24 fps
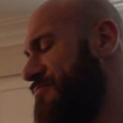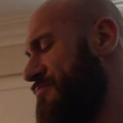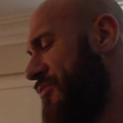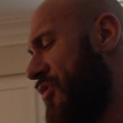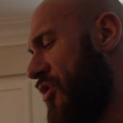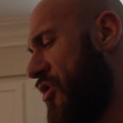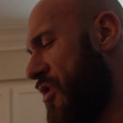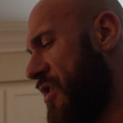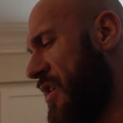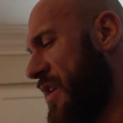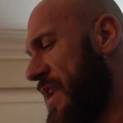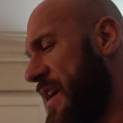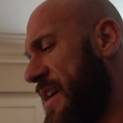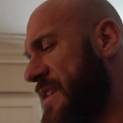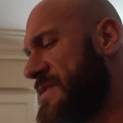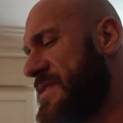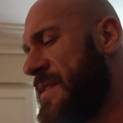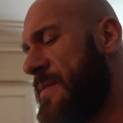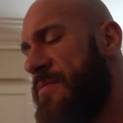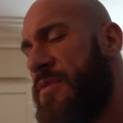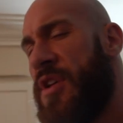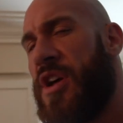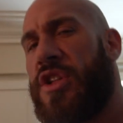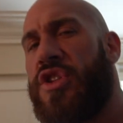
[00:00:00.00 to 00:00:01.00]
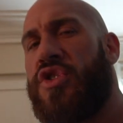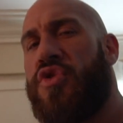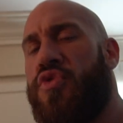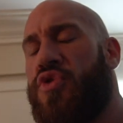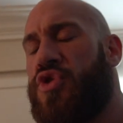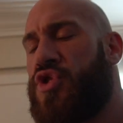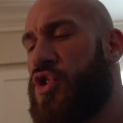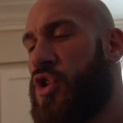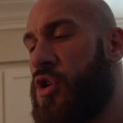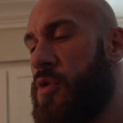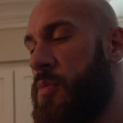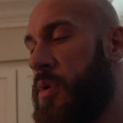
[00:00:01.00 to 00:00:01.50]
more or less. I'm not too
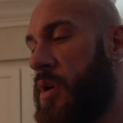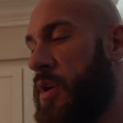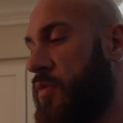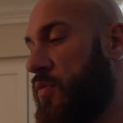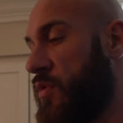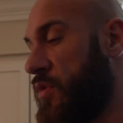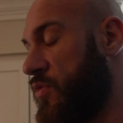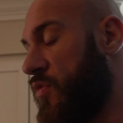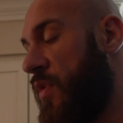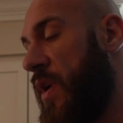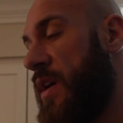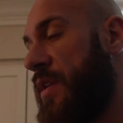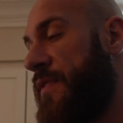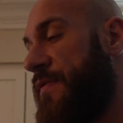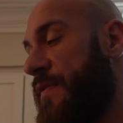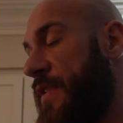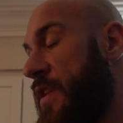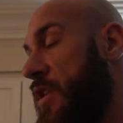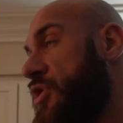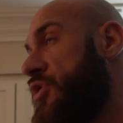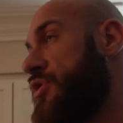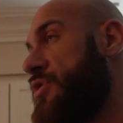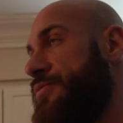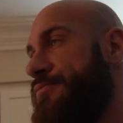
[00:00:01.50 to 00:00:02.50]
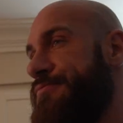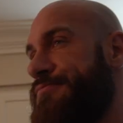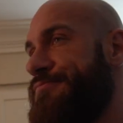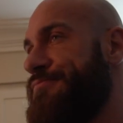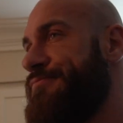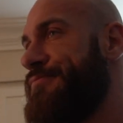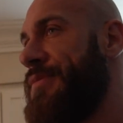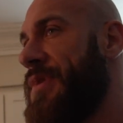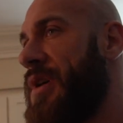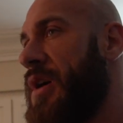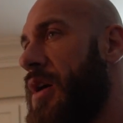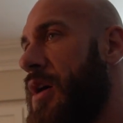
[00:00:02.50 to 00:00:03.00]
sure, but with whitefish,
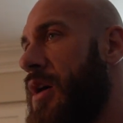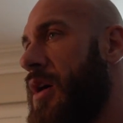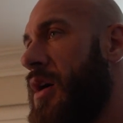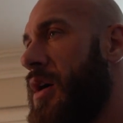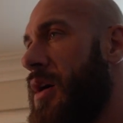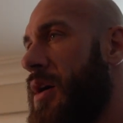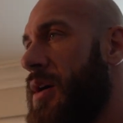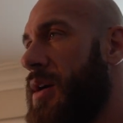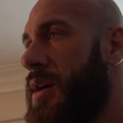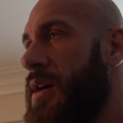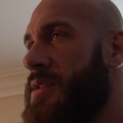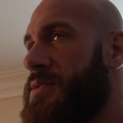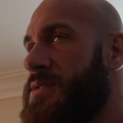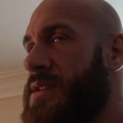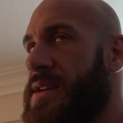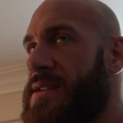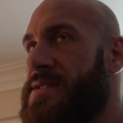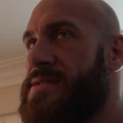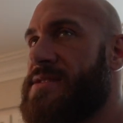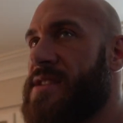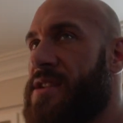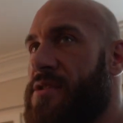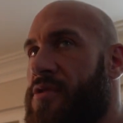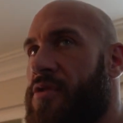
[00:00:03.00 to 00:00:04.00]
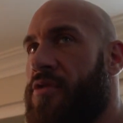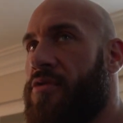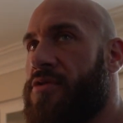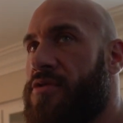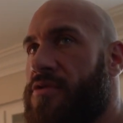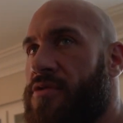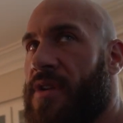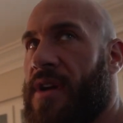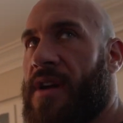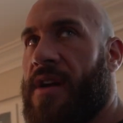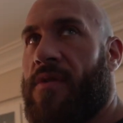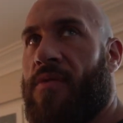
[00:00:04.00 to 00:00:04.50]
it's like zero
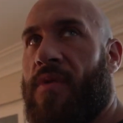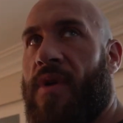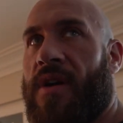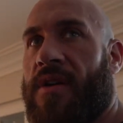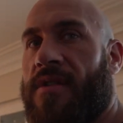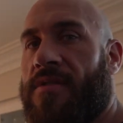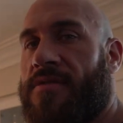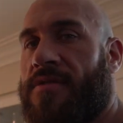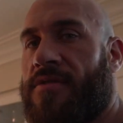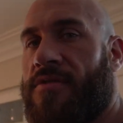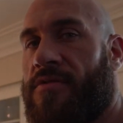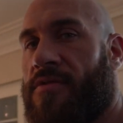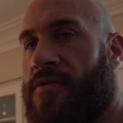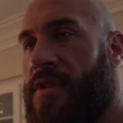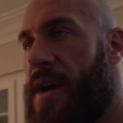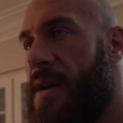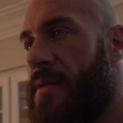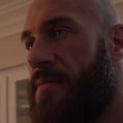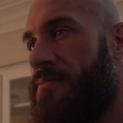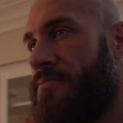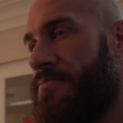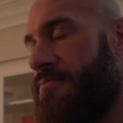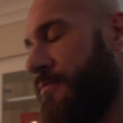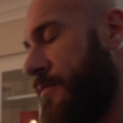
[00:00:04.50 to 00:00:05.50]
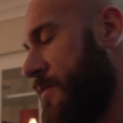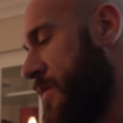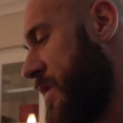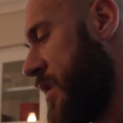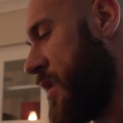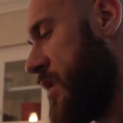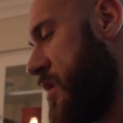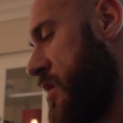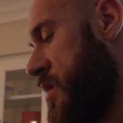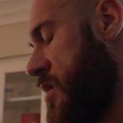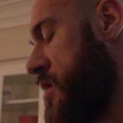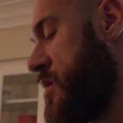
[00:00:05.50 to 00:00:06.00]
to like one, two gram.
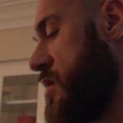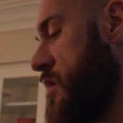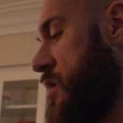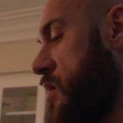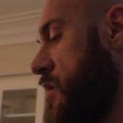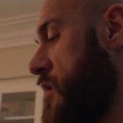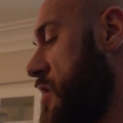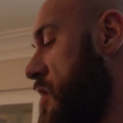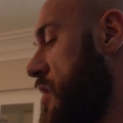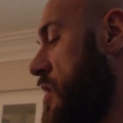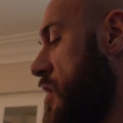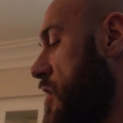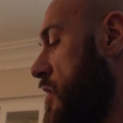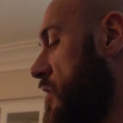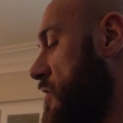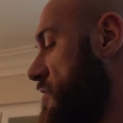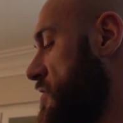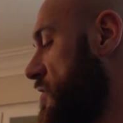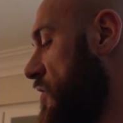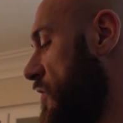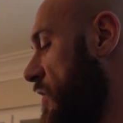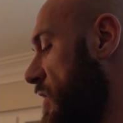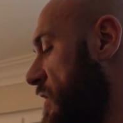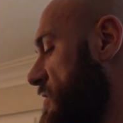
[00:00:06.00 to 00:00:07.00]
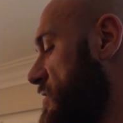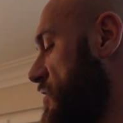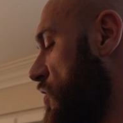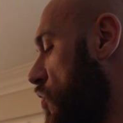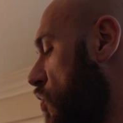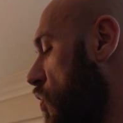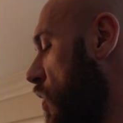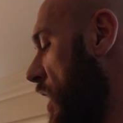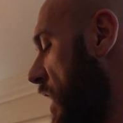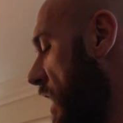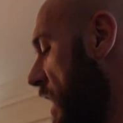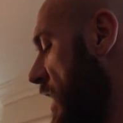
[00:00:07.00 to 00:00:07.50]
So it is a
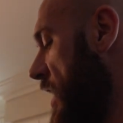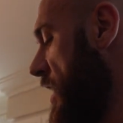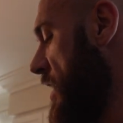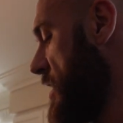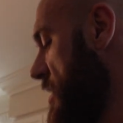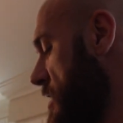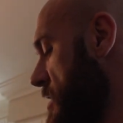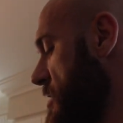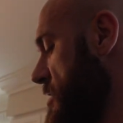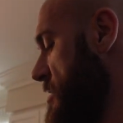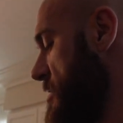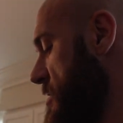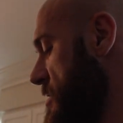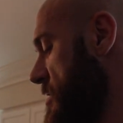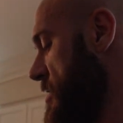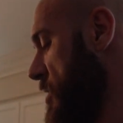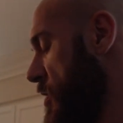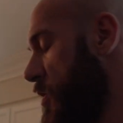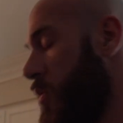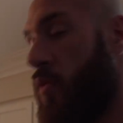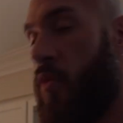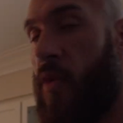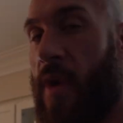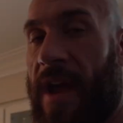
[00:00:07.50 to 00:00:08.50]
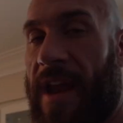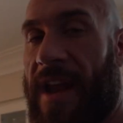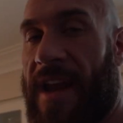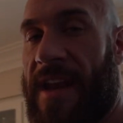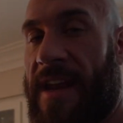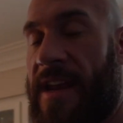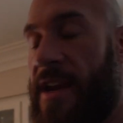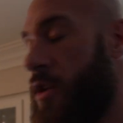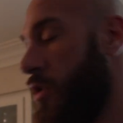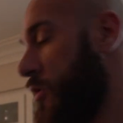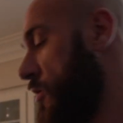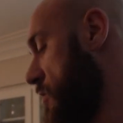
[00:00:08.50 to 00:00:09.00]
way, way
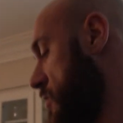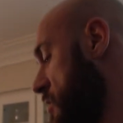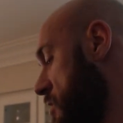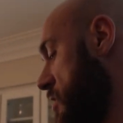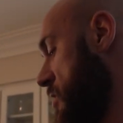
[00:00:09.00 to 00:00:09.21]
leaner.